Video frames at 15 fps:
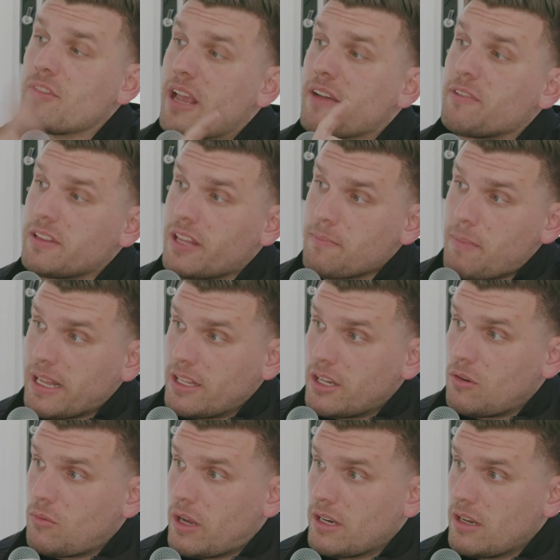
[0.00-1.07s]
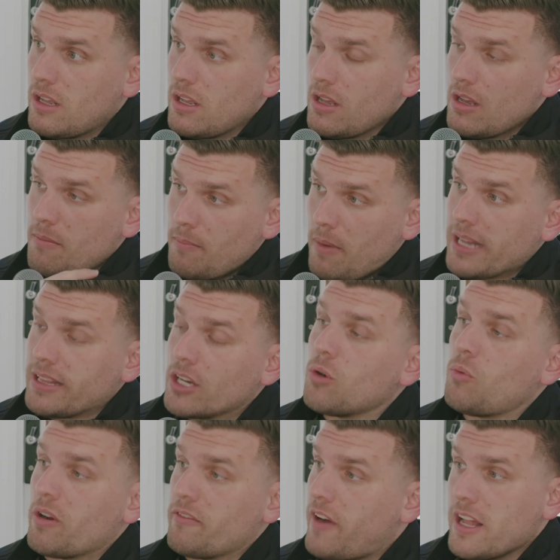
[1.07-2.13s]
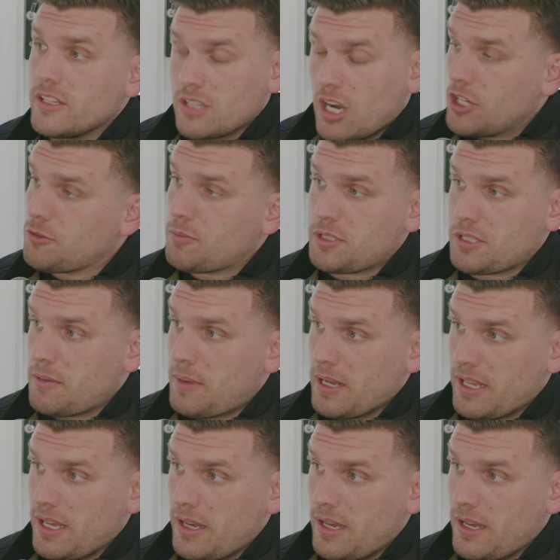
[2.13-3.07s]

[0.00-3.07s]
definitely think my little my one friend Toby my little one yeah. Violet's one hundred percent my